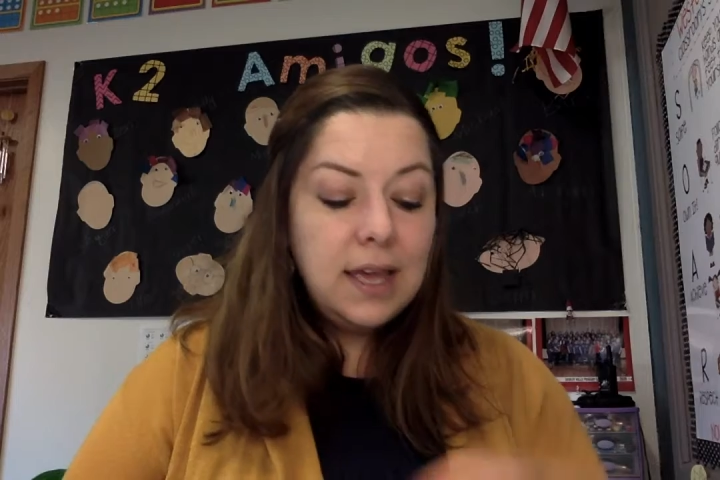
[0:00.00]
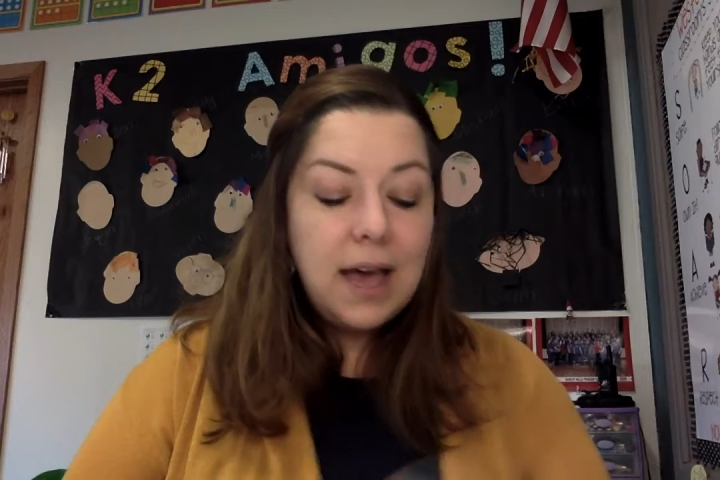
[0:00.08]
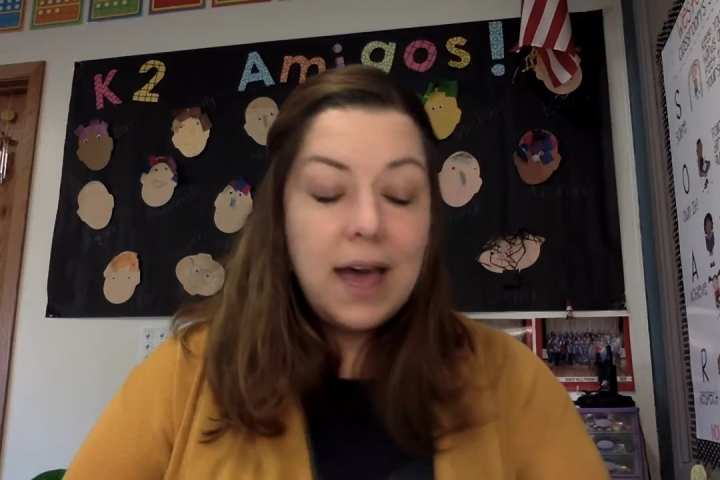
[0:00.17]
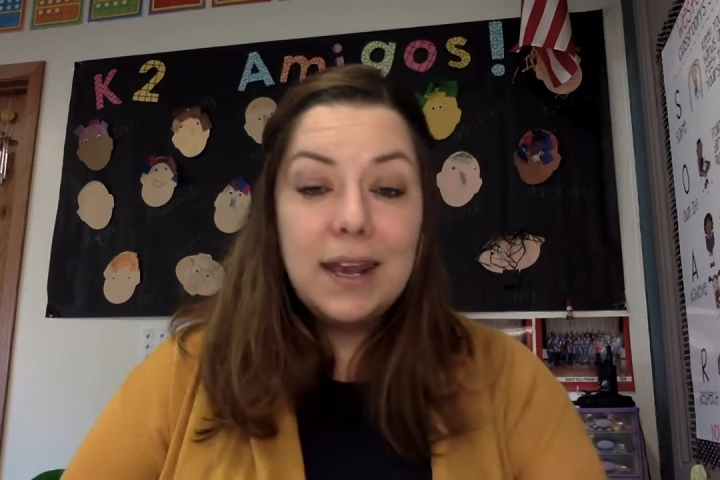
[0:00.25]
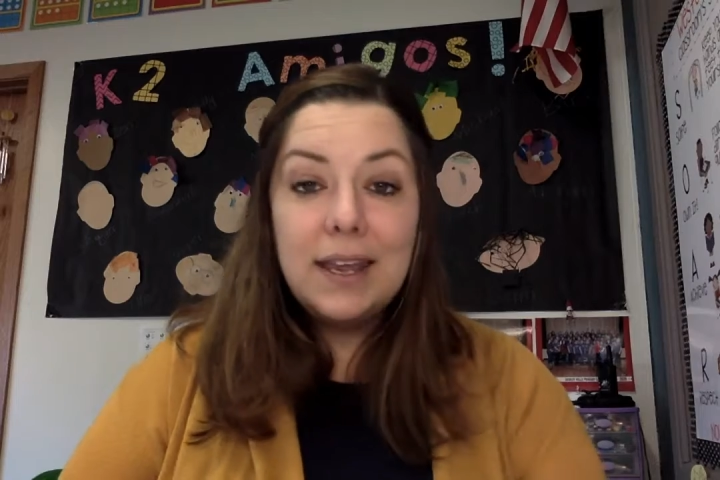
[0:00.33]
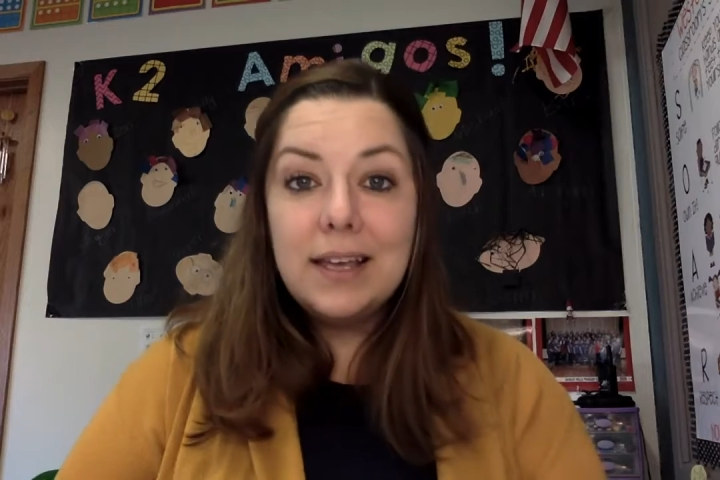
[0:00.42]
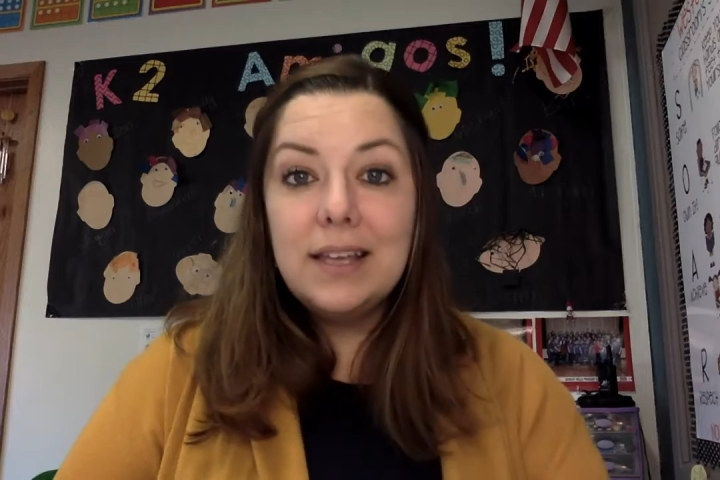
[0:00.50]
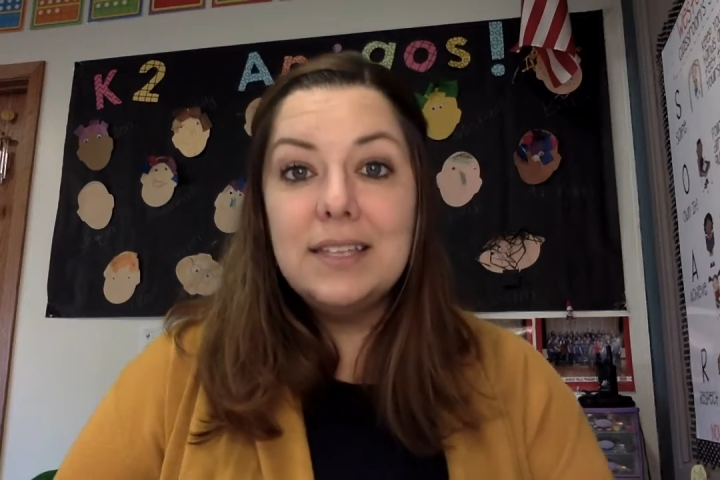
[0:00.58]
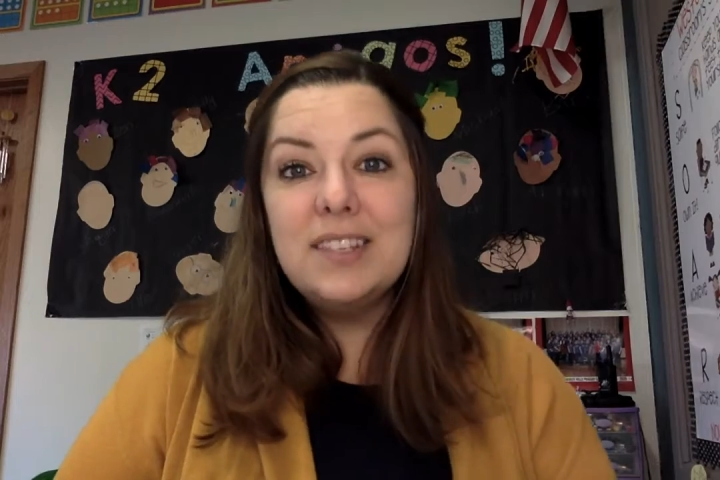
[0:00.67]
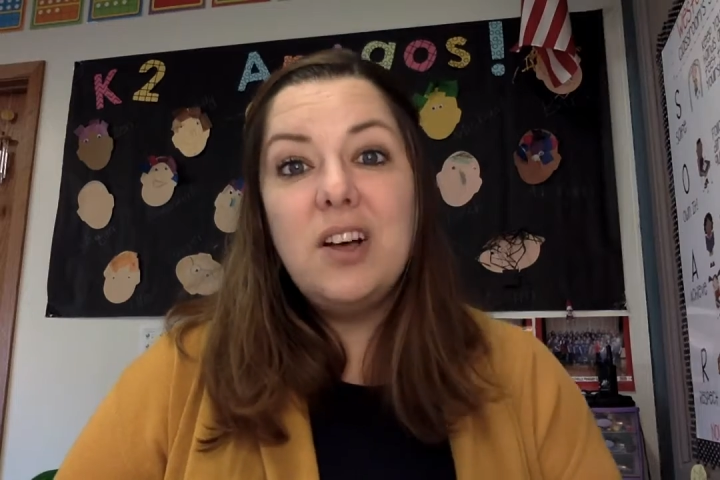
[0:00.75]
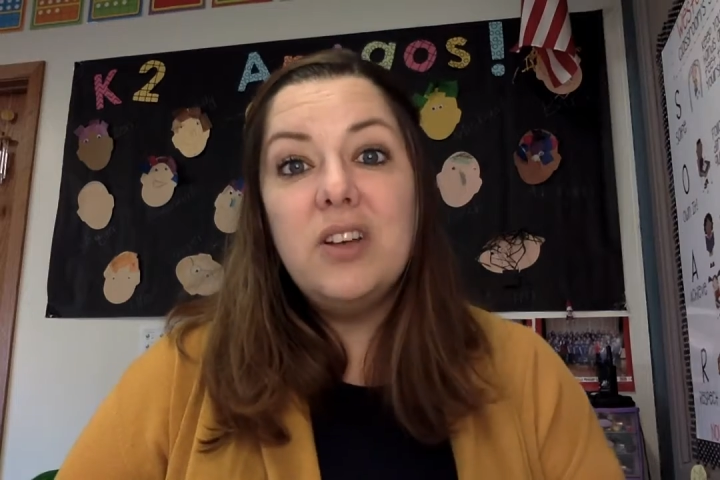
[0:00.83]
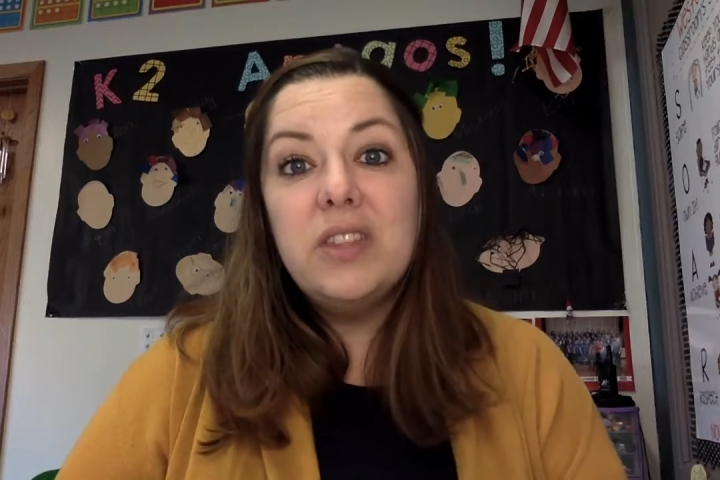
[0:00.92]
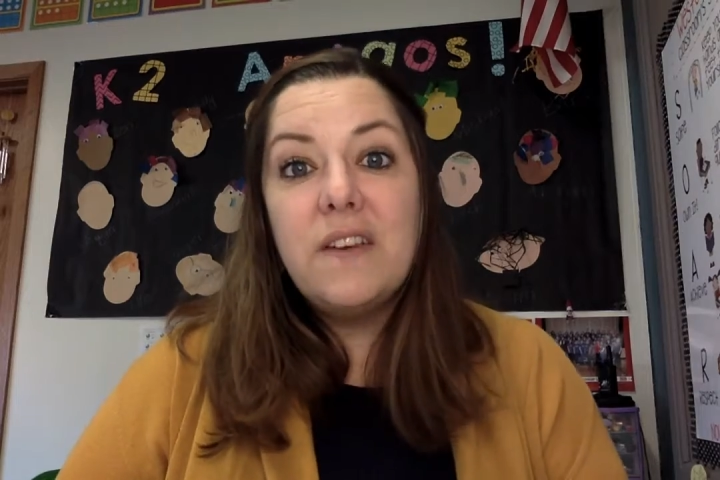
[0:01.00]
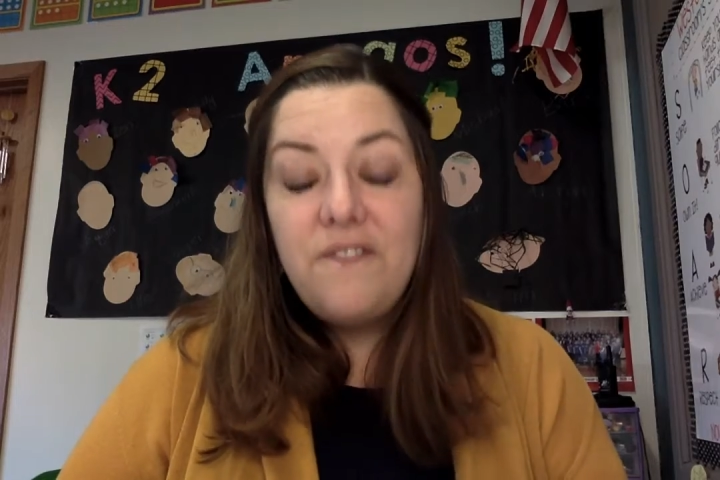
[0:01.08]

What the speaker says: Hanukkah is called the